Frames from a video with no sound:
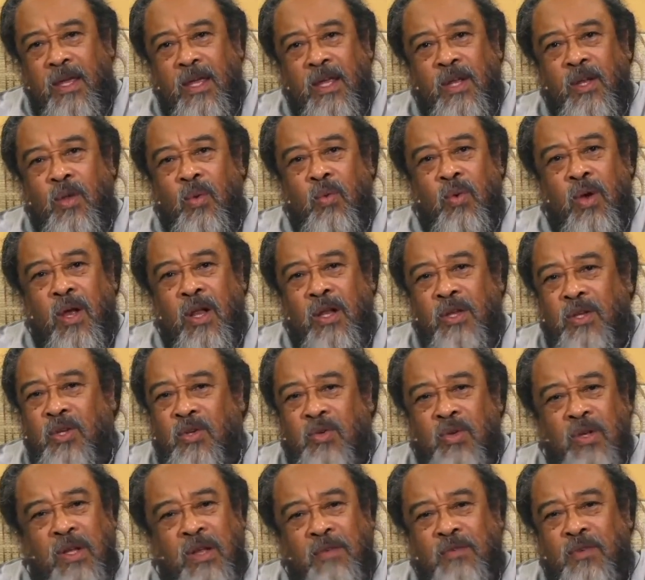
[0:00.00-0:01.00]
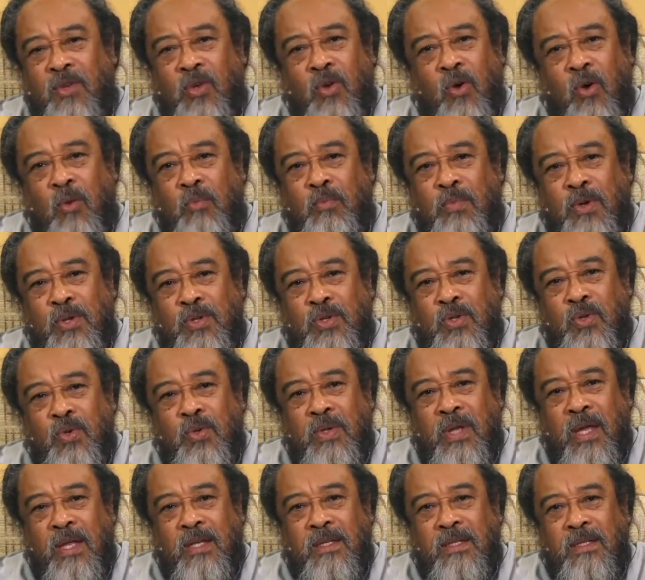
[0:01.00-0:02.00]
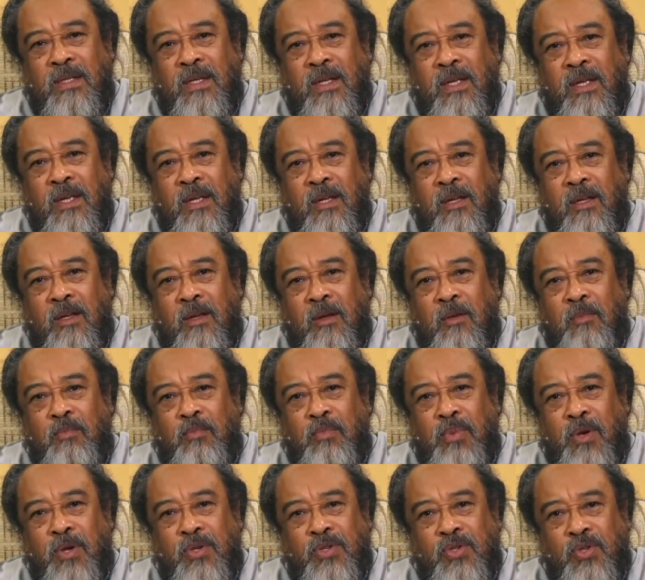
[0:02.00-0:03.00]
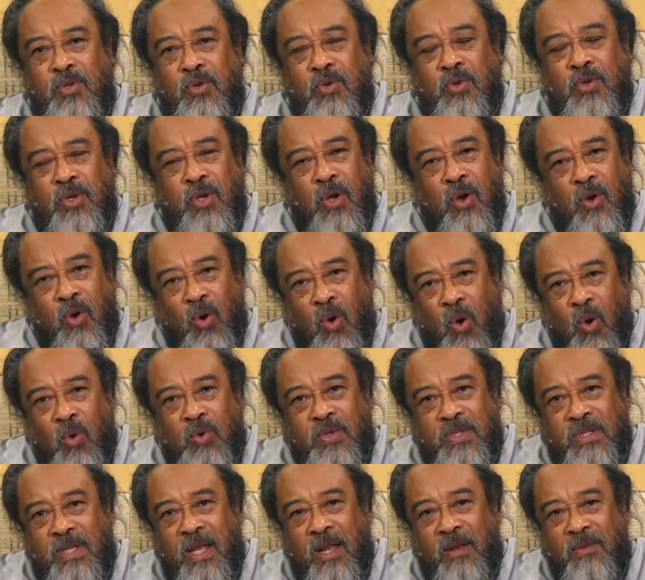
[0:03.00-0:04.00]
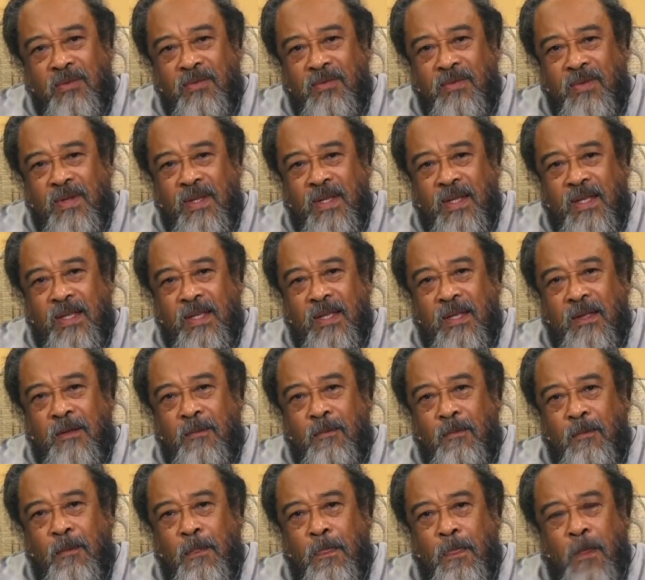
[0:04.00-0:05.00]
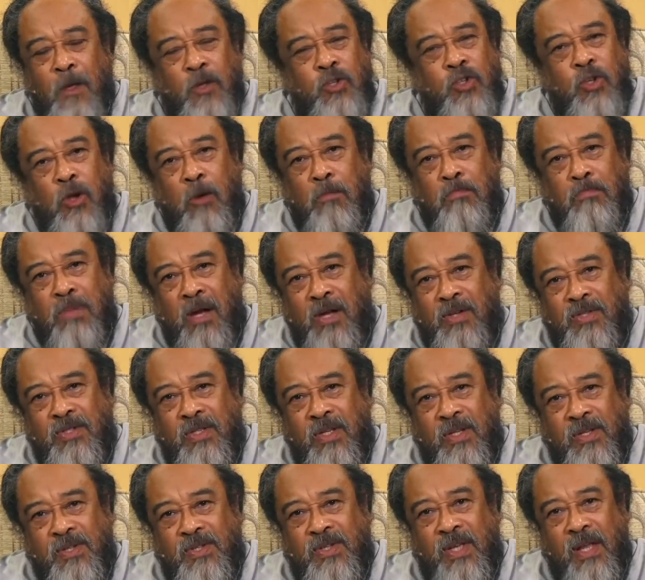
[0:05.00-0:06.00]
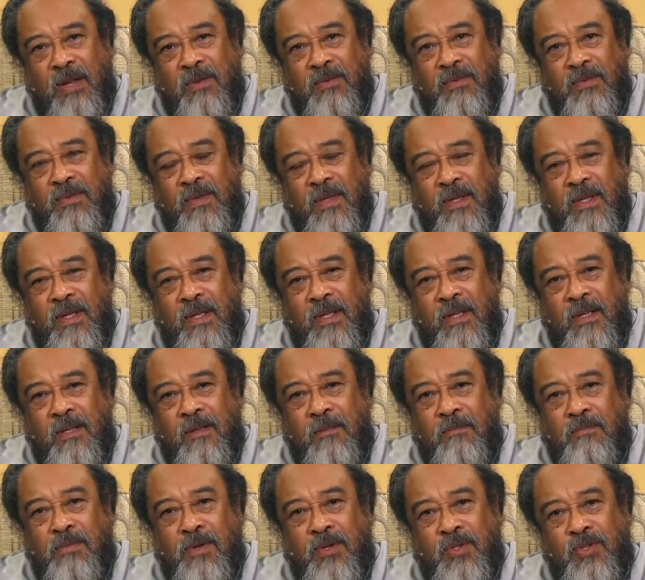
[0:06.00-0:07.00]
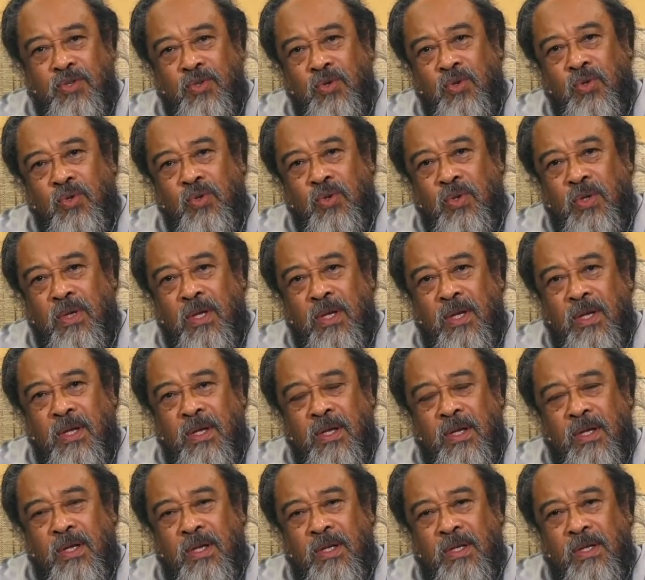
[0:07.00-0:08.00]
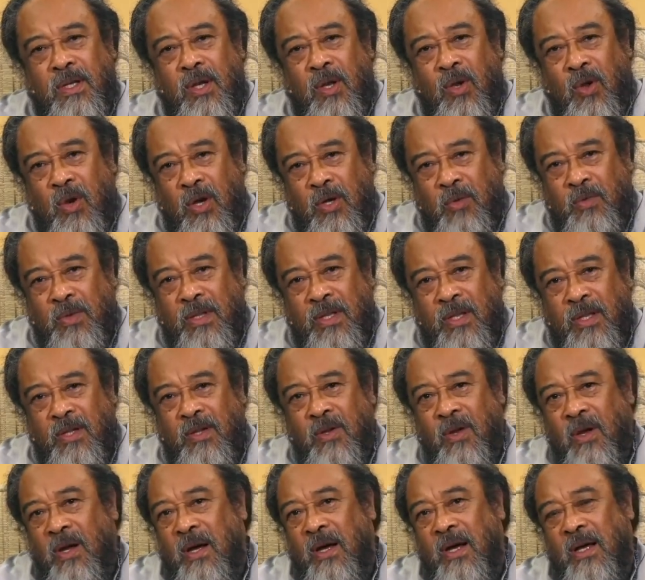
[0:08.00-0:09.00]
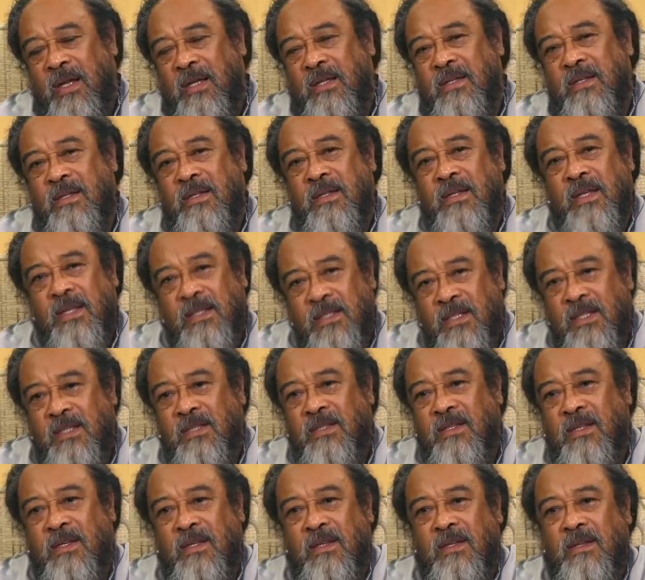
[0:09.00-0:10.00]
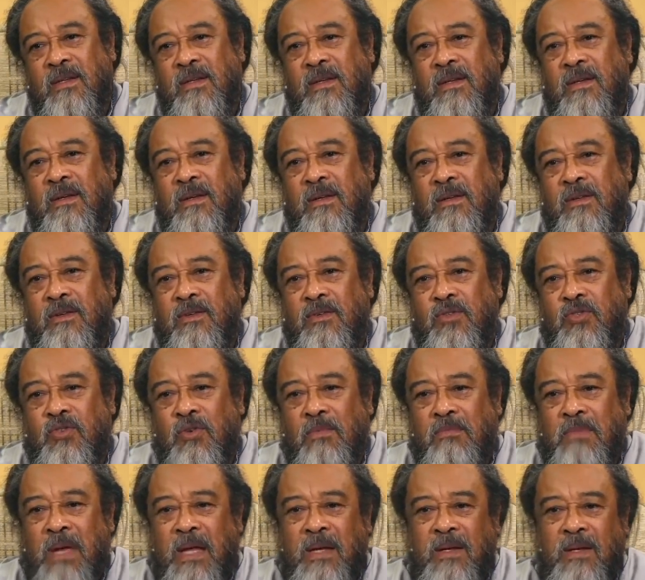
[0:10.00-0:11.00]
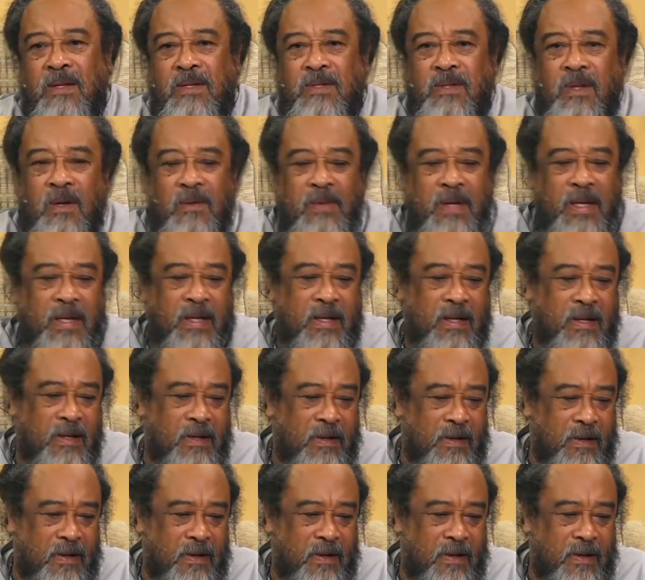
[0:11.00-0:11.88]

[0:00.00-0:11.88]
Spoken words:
in the world. You don't have to go pursue that. Pursue your own self, not your personal self. Pursue the Lord within your heart. This is tremendous already.